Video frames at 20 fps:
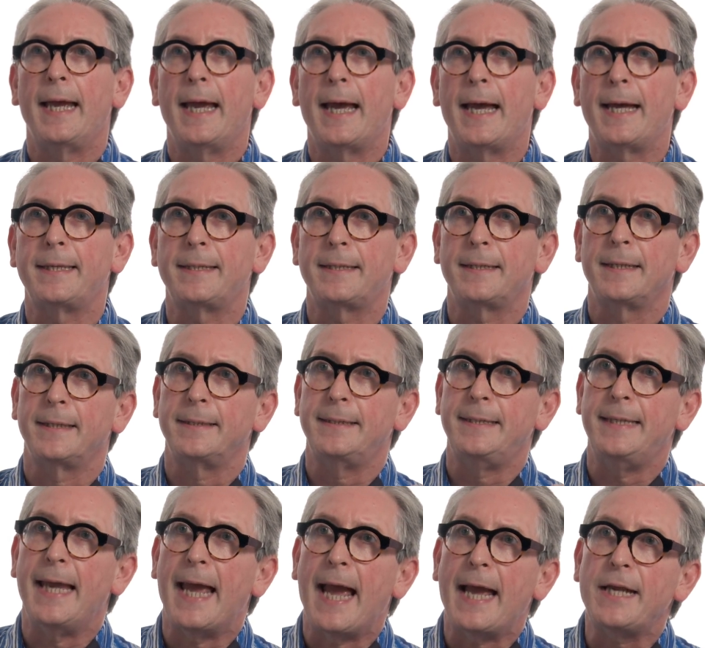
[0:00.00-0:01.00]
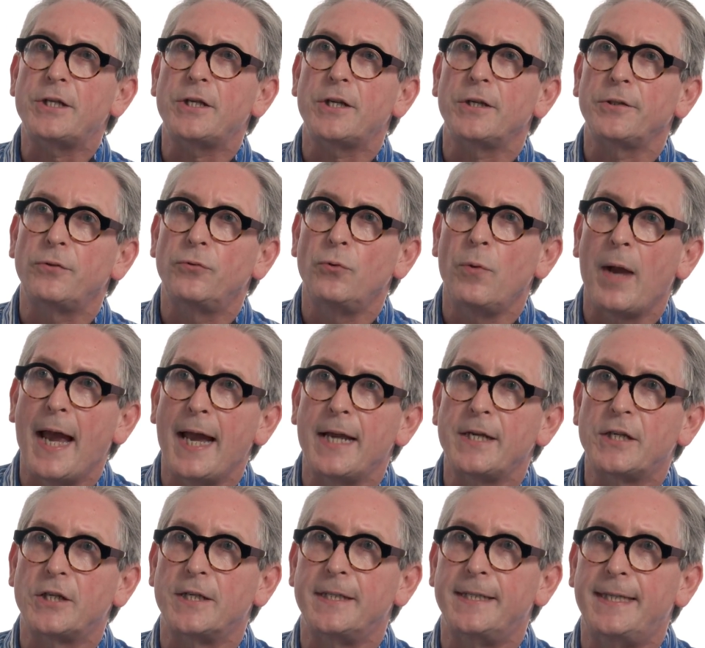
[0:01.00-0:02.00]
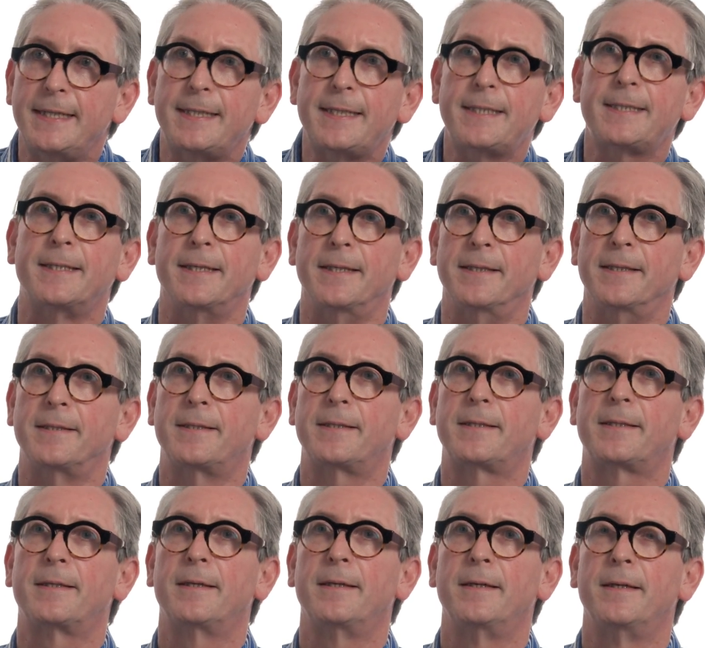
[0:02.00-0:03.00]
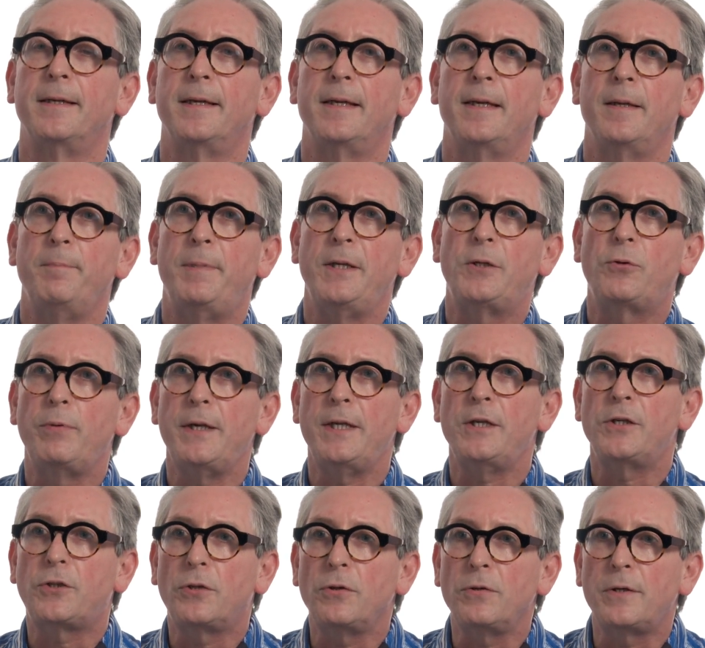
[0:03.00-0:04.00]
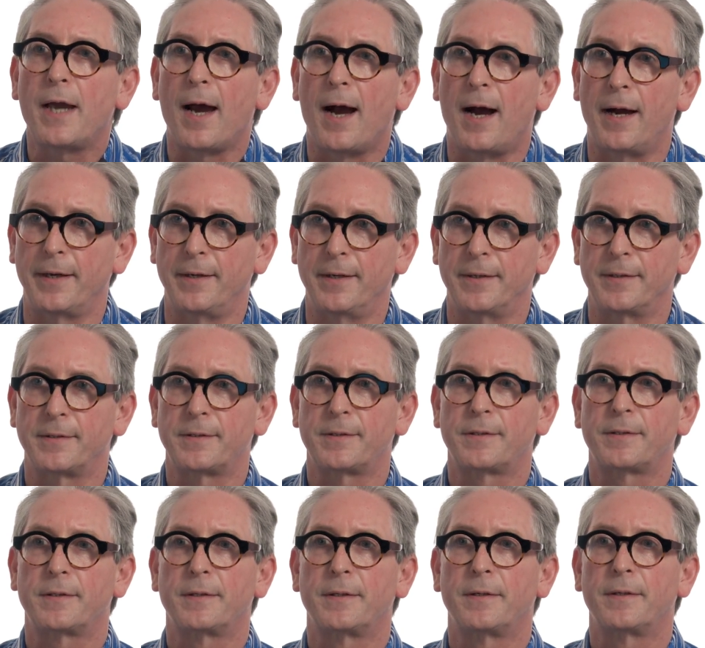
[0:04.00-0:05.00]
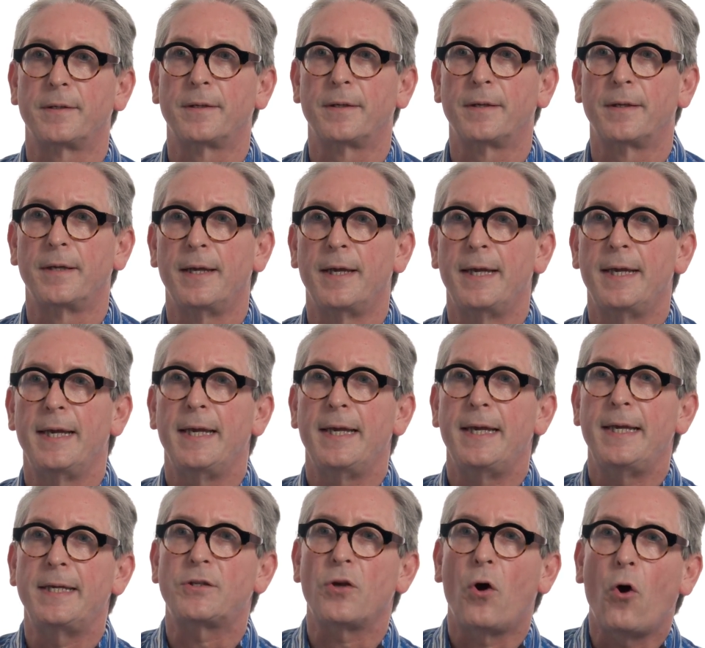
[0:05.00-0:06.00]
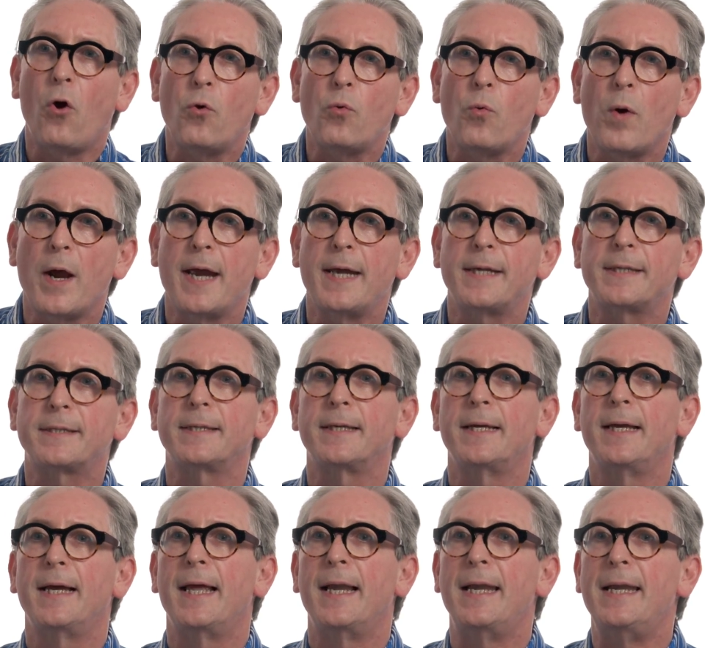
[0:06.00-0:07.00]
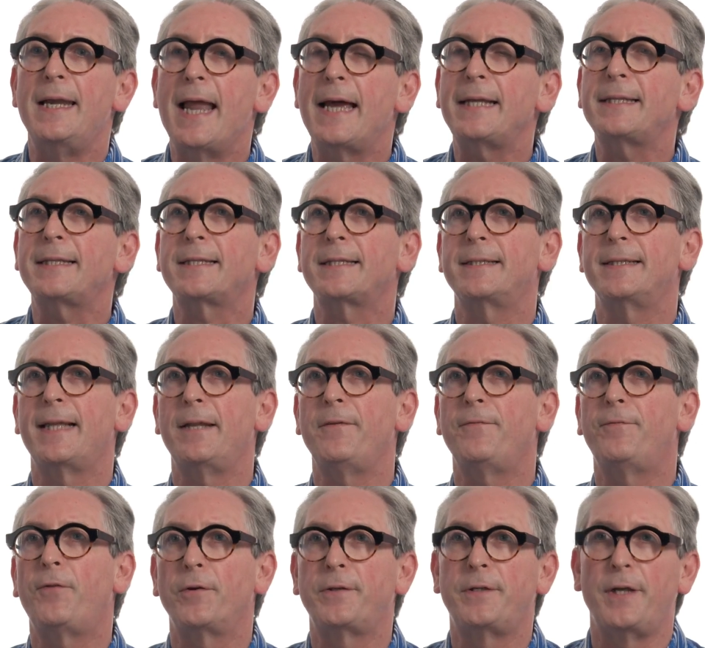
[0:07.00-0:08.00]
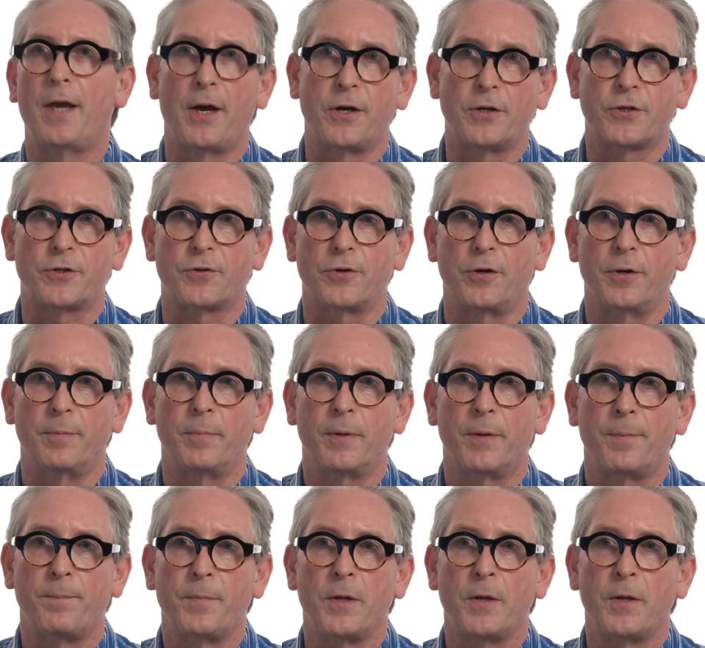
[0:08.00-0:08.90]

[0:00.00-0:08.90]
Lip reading: And the edge-to-edge distance between 2 carriers is always less than 40 angstrom,